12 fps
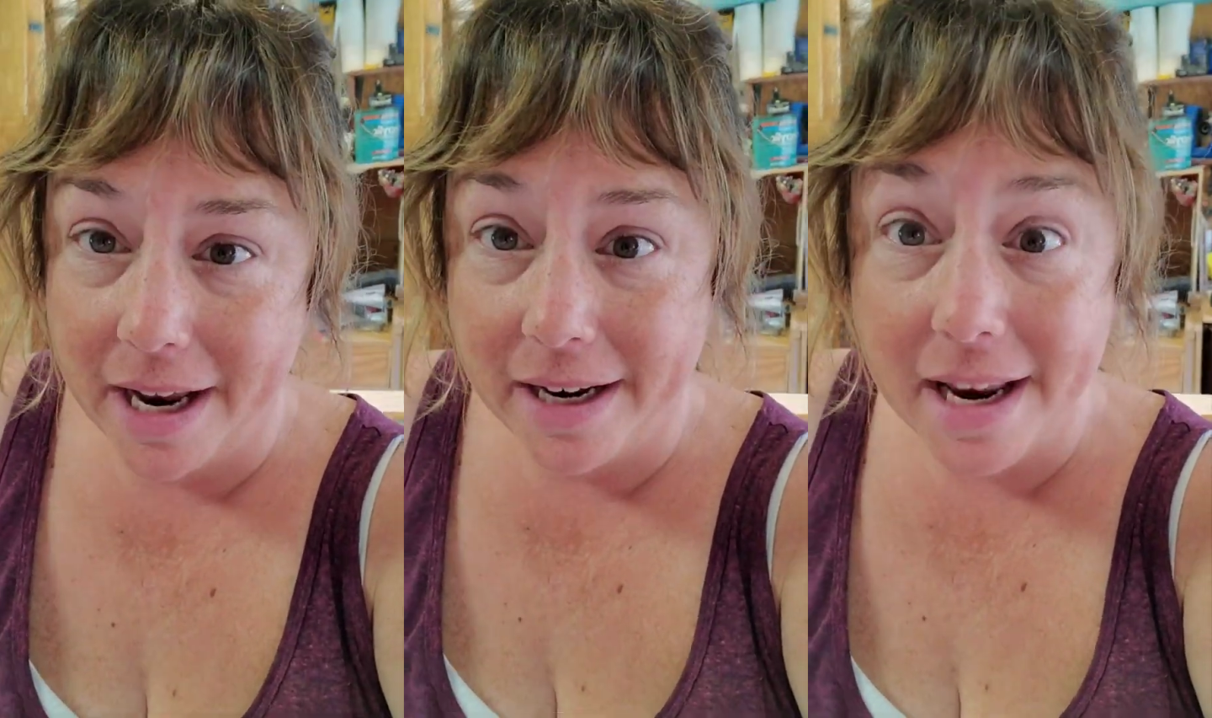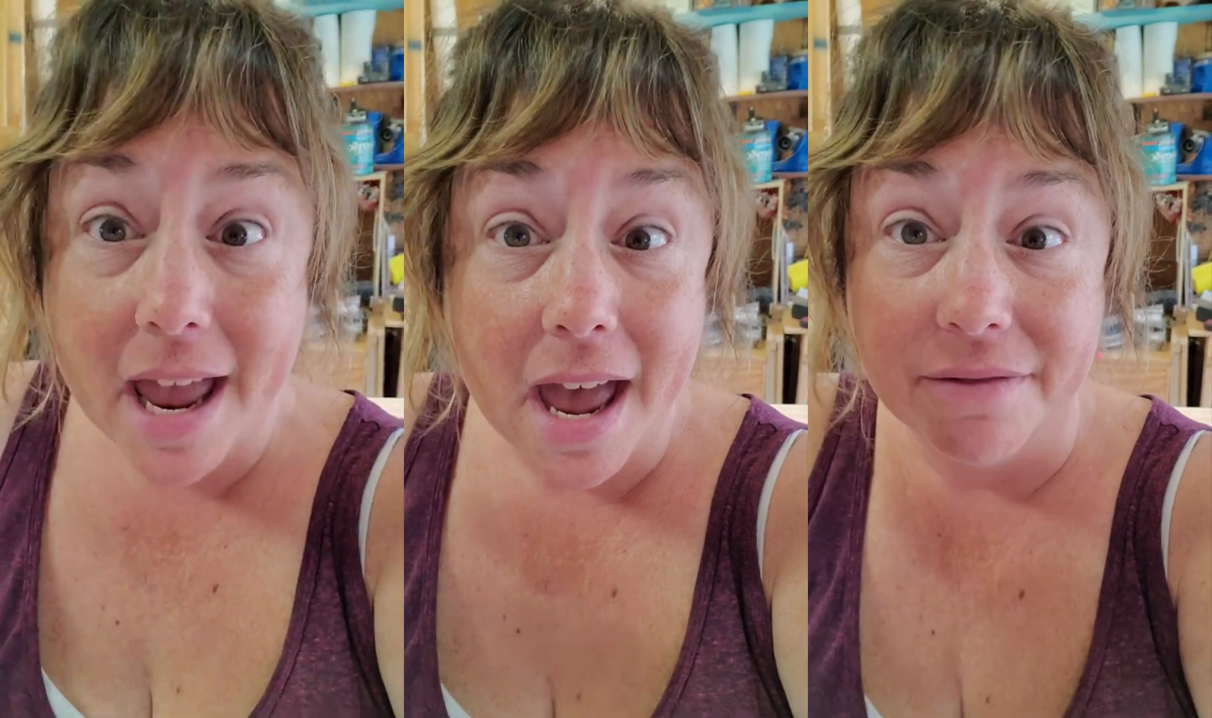
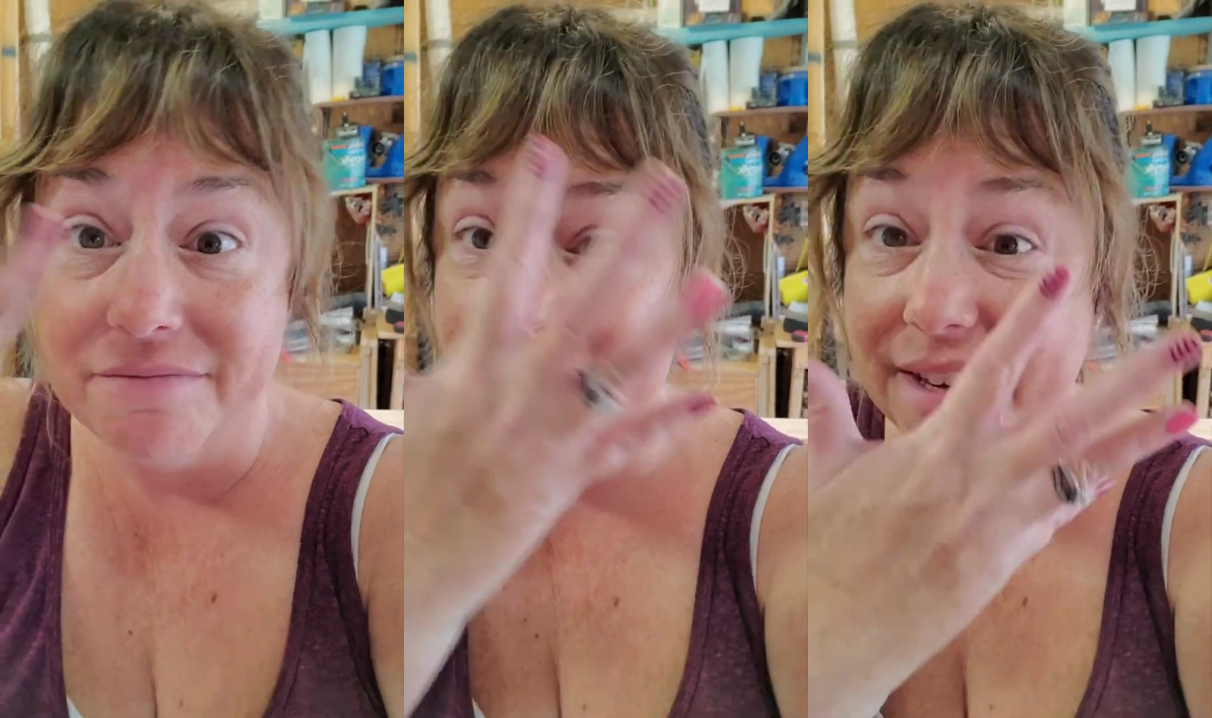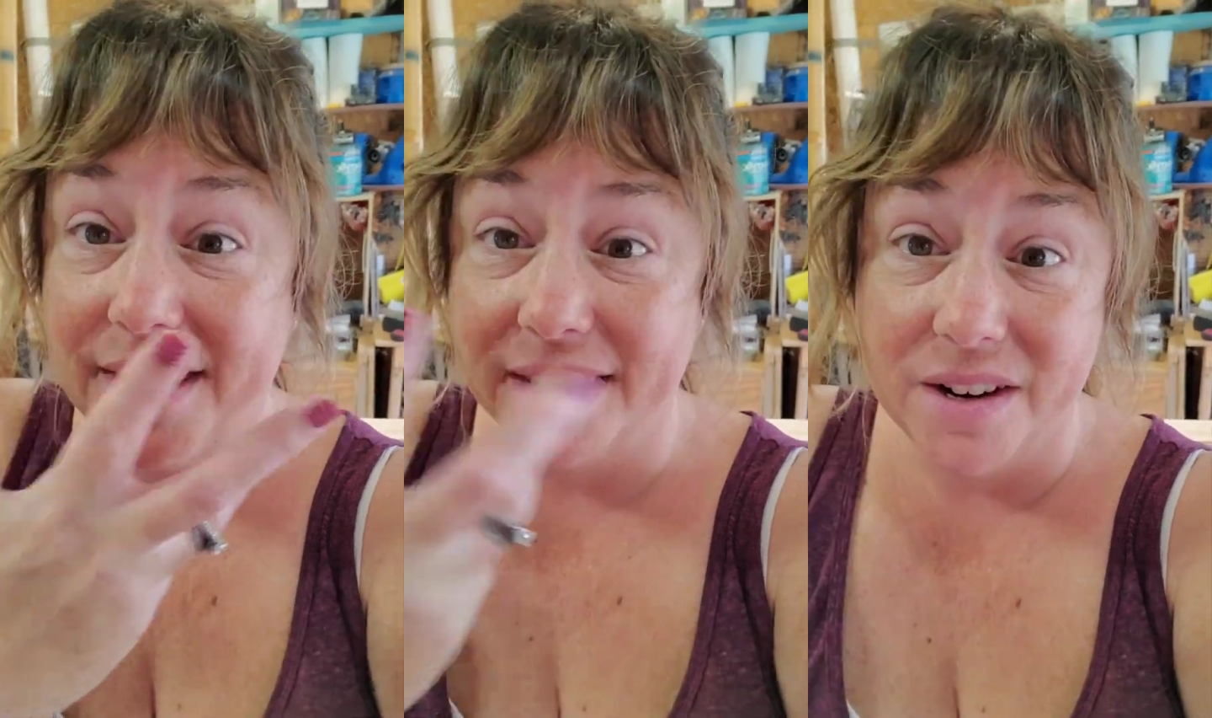And yeah,
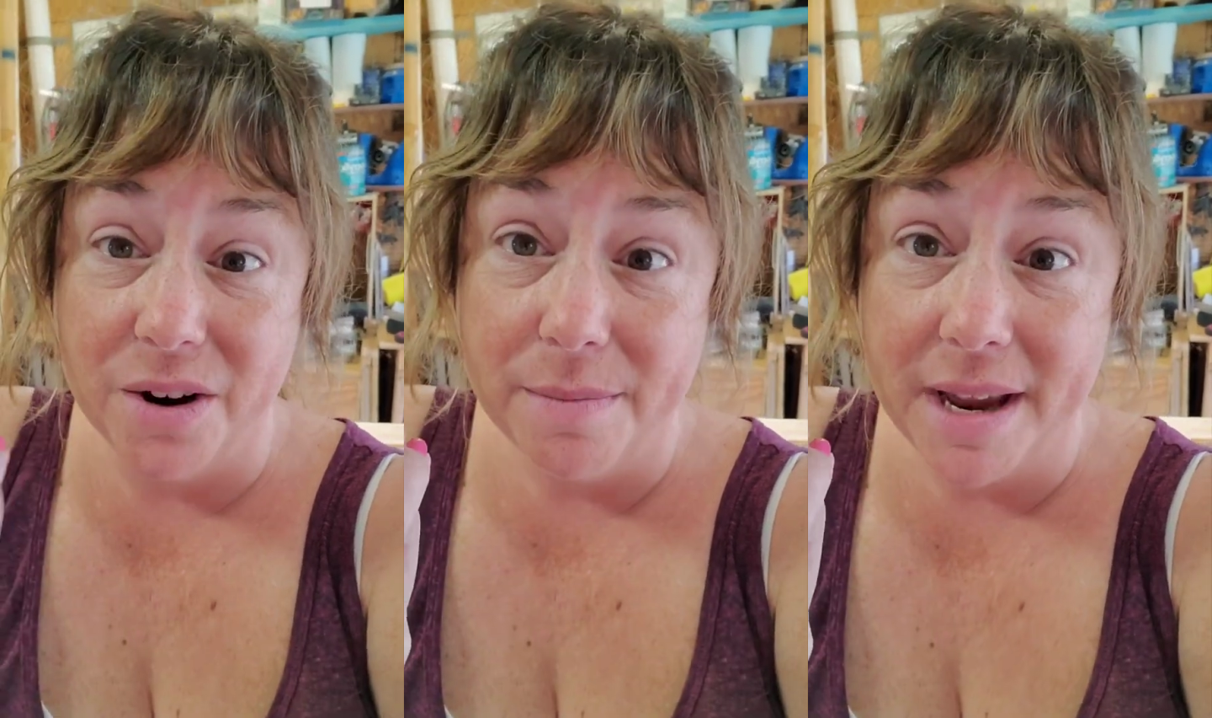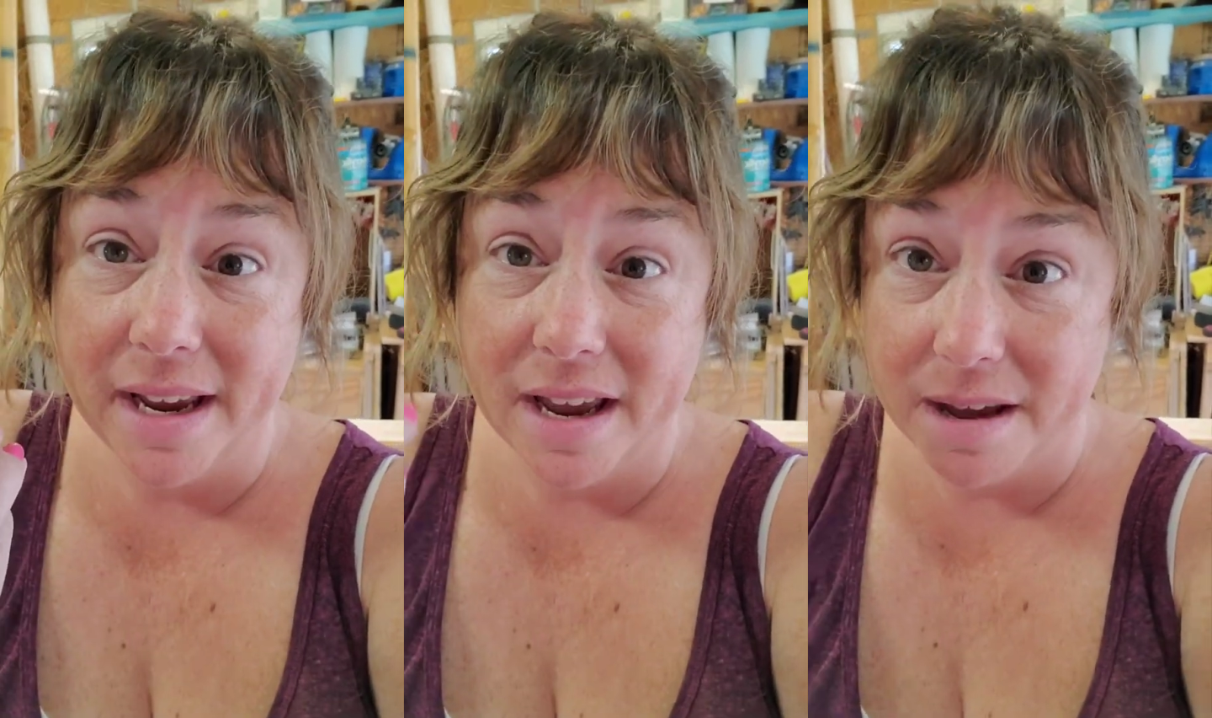this is
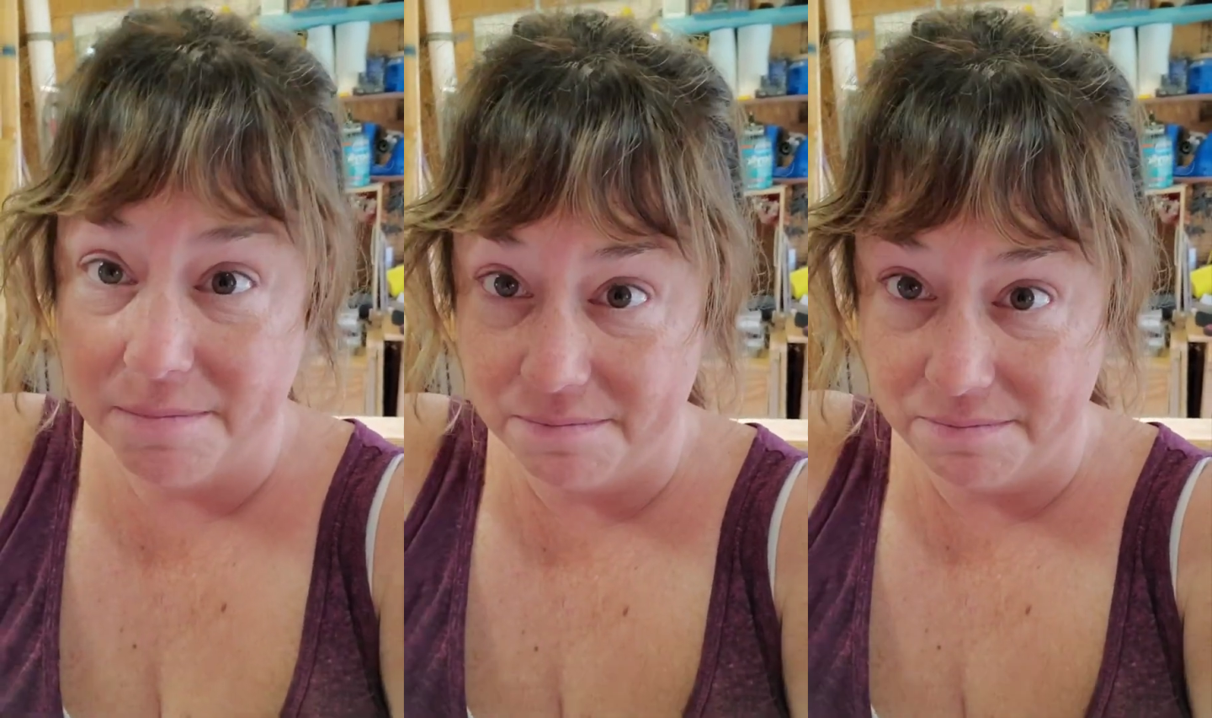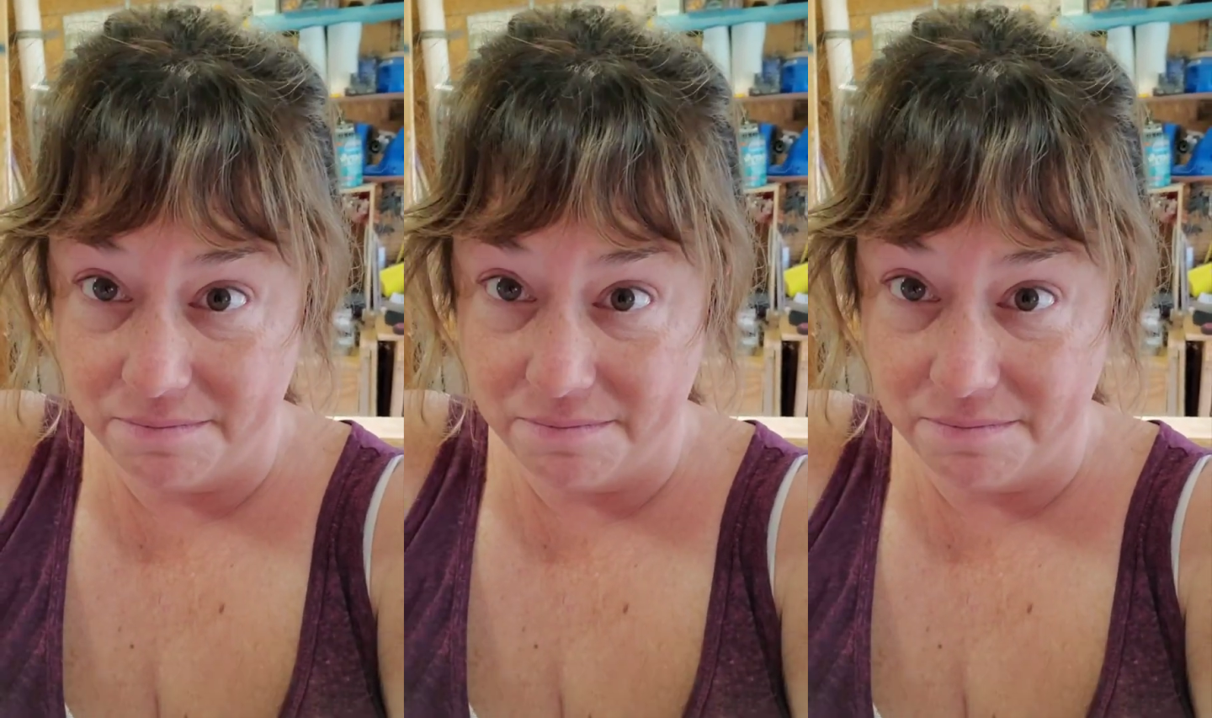no makeup,